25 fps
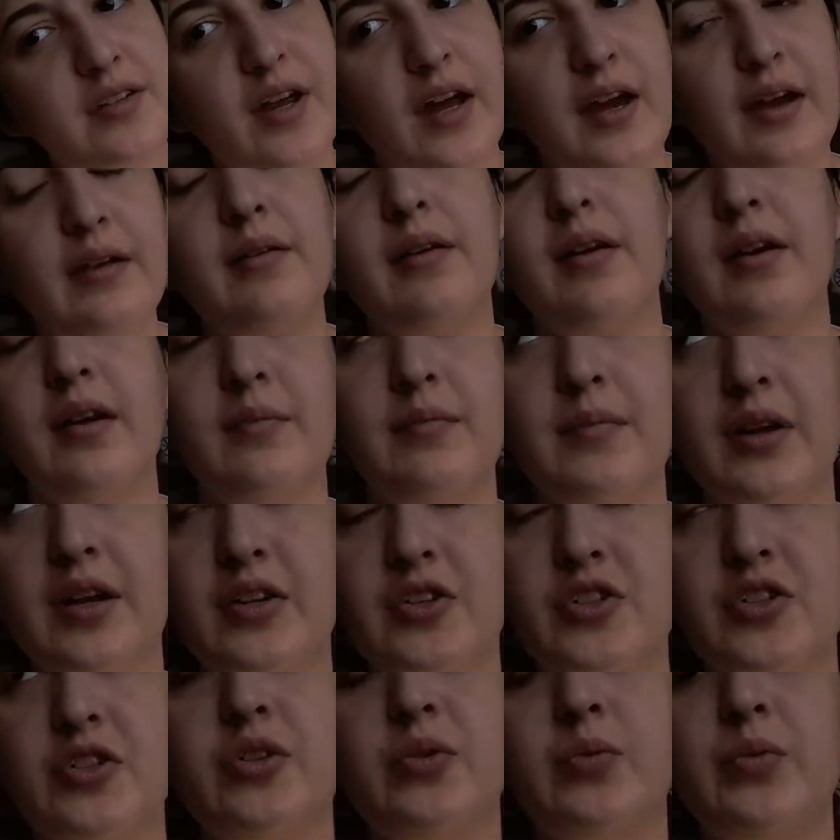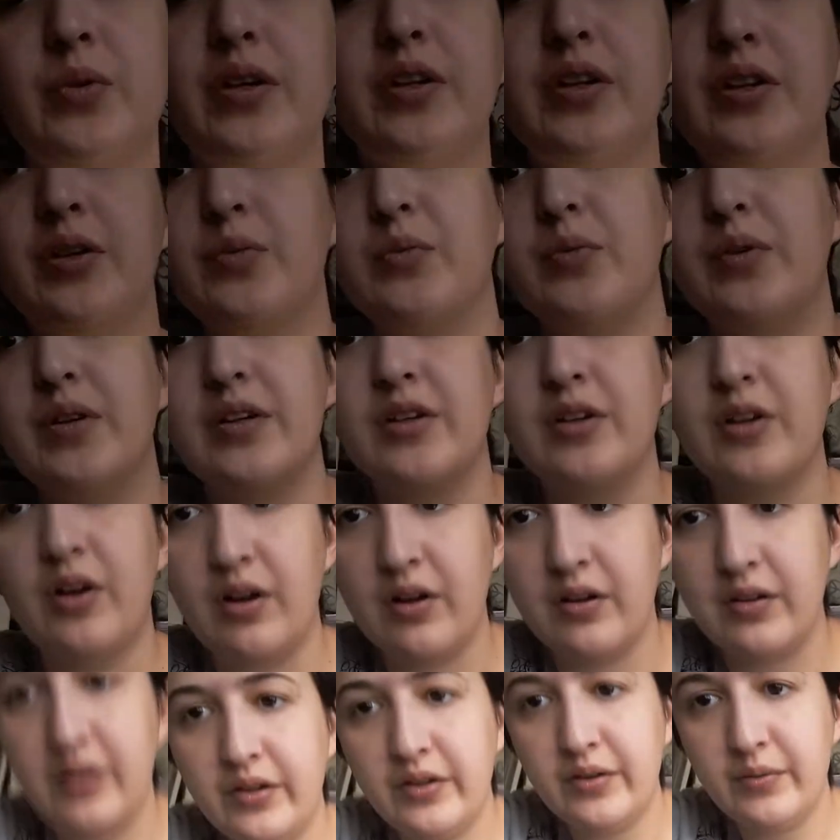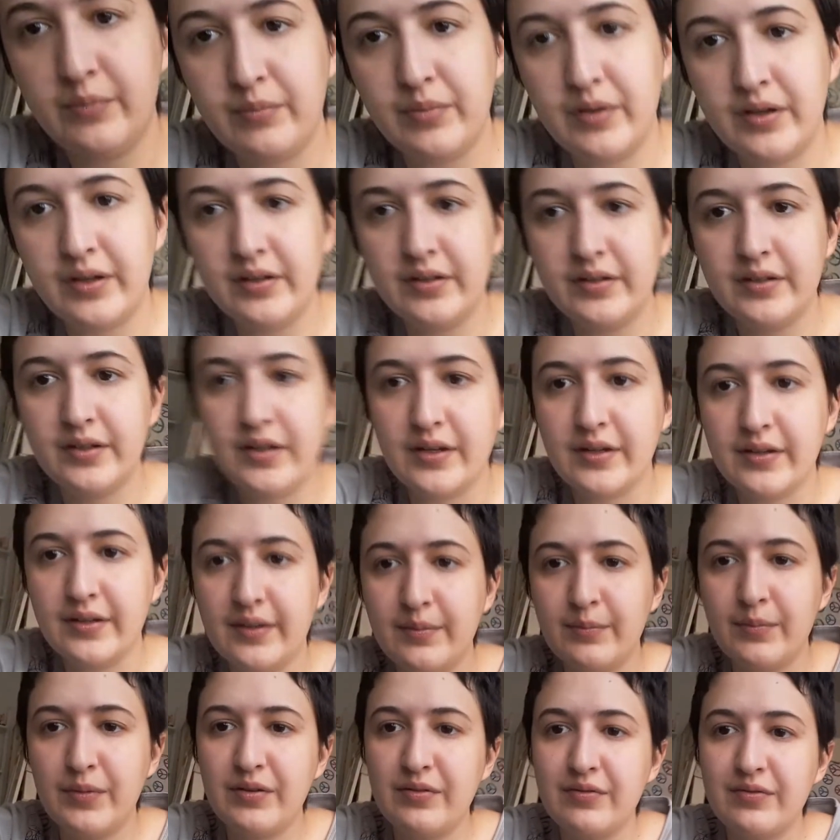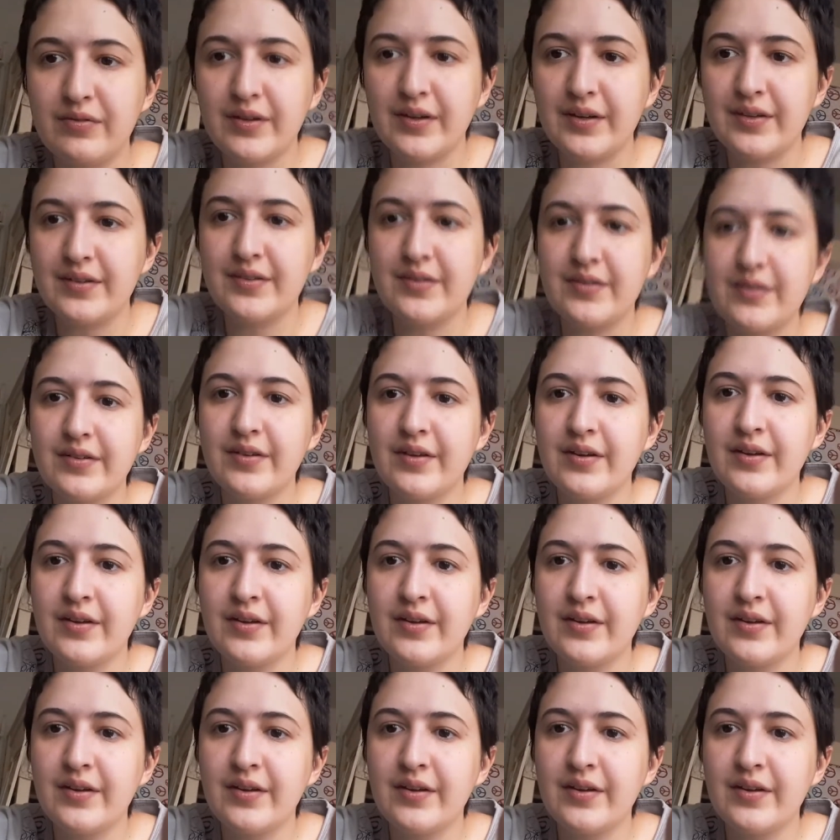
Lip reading: I'm not sure what you would call it, but here, let me fix